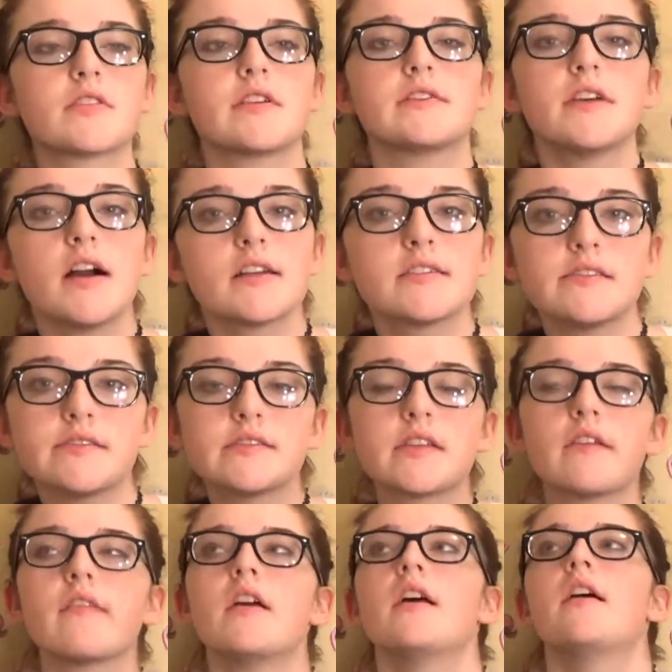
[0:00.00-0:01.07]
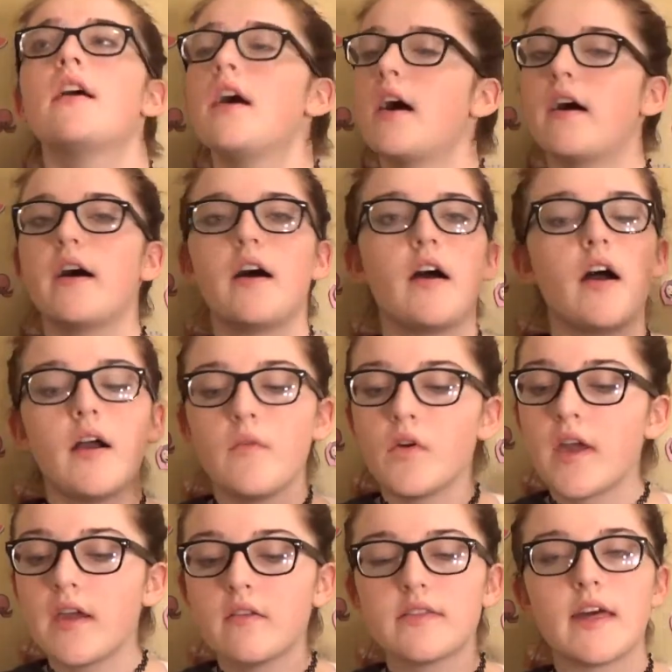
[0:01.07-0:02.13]
gonna talk to you and stuff. I'm
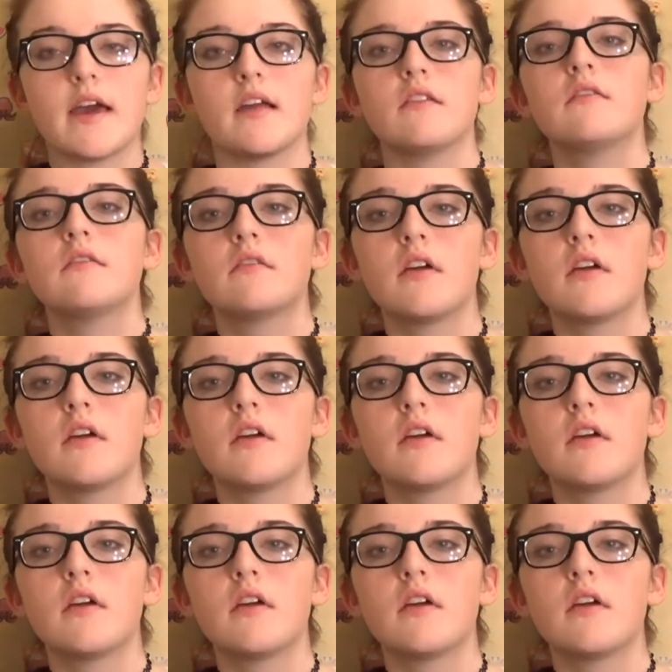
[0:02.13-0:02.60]
okay with that.